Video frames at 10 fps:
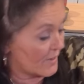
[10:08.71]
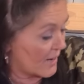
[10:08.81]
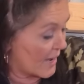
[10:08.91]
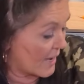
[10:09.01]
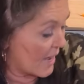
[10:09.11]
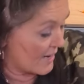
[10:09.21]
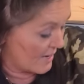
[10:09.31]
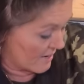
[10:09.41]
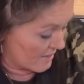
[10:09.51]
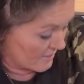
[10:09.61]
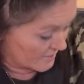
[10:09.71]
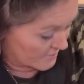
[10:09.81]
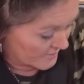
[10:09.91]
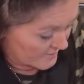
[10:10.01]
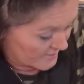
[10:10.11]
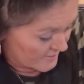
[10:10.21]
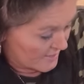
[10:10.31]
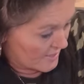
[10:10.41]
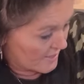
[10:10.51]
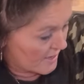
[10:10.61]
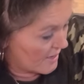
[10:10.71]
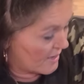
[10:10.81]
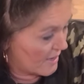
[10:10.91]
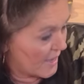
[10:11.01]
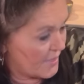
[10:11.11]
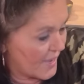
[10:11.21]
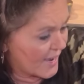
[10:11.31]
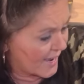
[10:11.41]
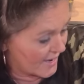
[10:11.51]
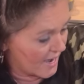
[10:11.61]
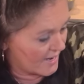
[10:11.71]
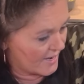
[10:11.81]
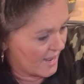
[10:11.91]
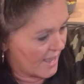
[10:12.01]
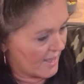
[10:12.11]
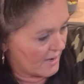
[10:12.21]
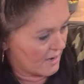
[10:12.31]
I got it on clearance. I think I got it at,